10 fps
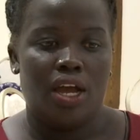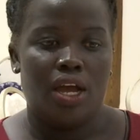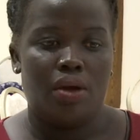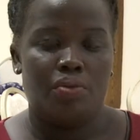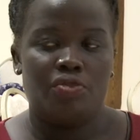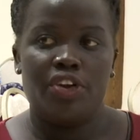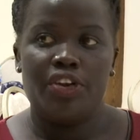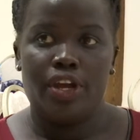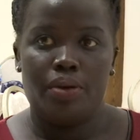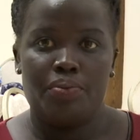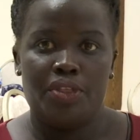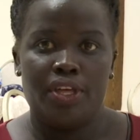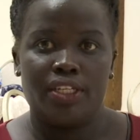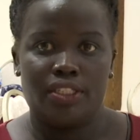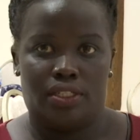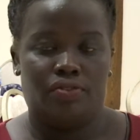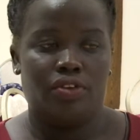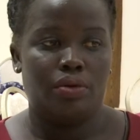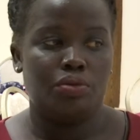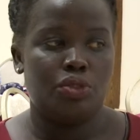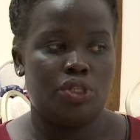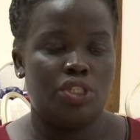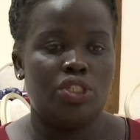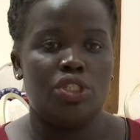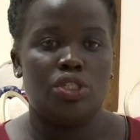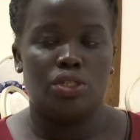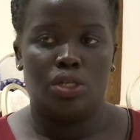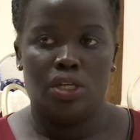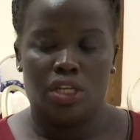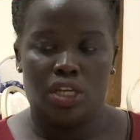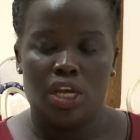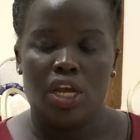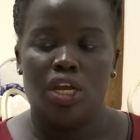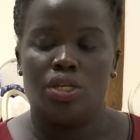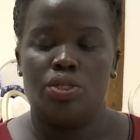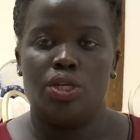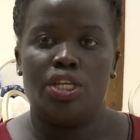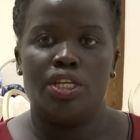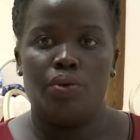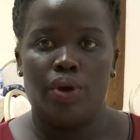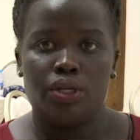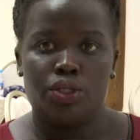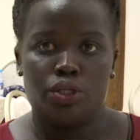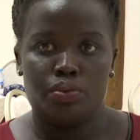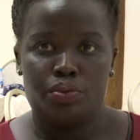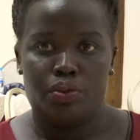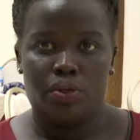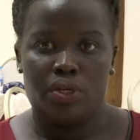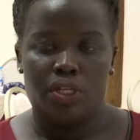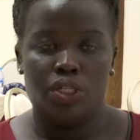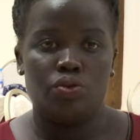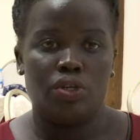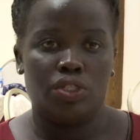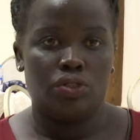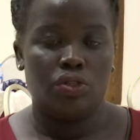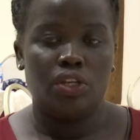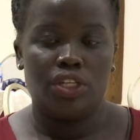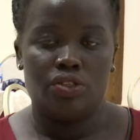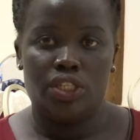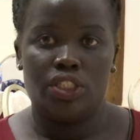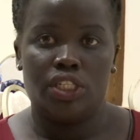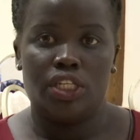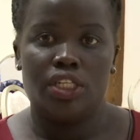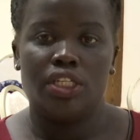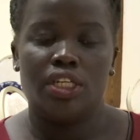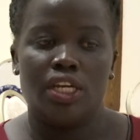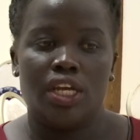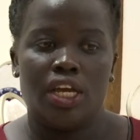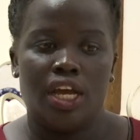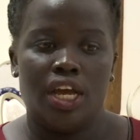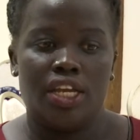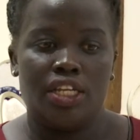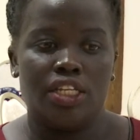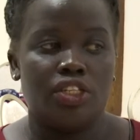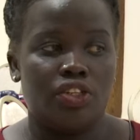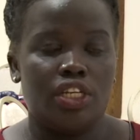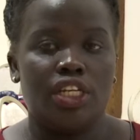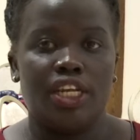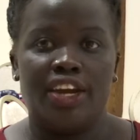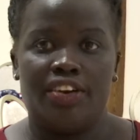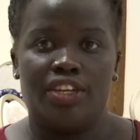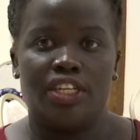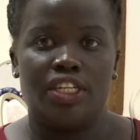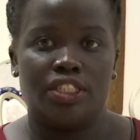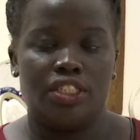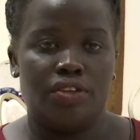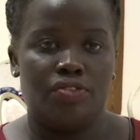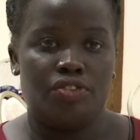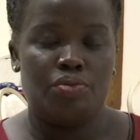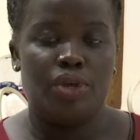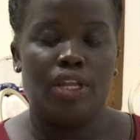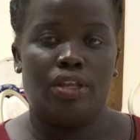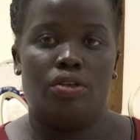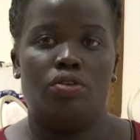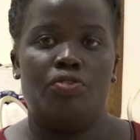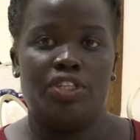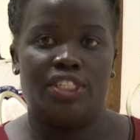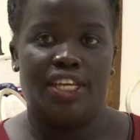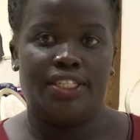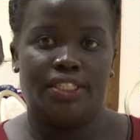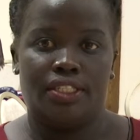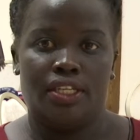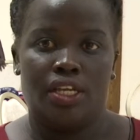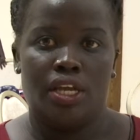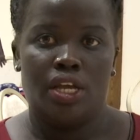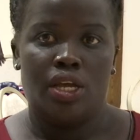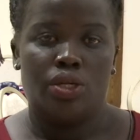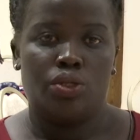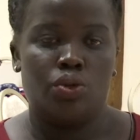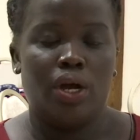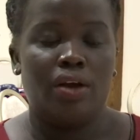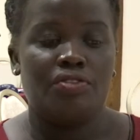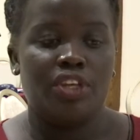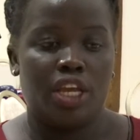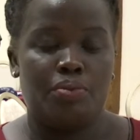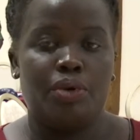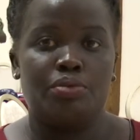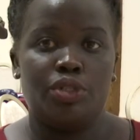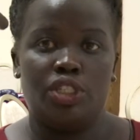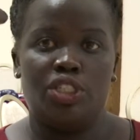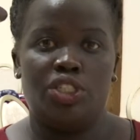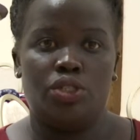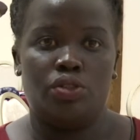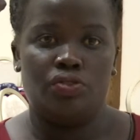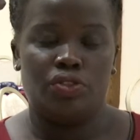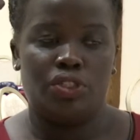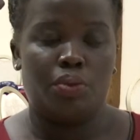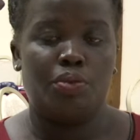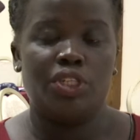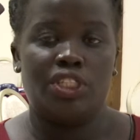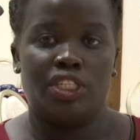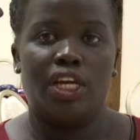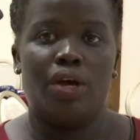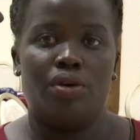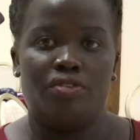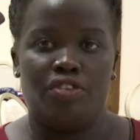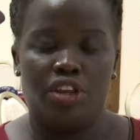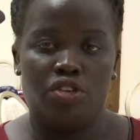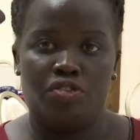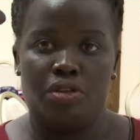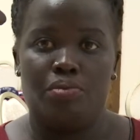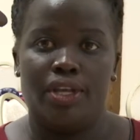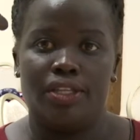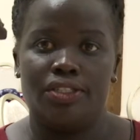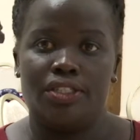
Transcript: I'm very happy that I've come today to join the workshop. It was so interested. And it really encouraged us, the female officers, to have the capability of supporting our fellow females.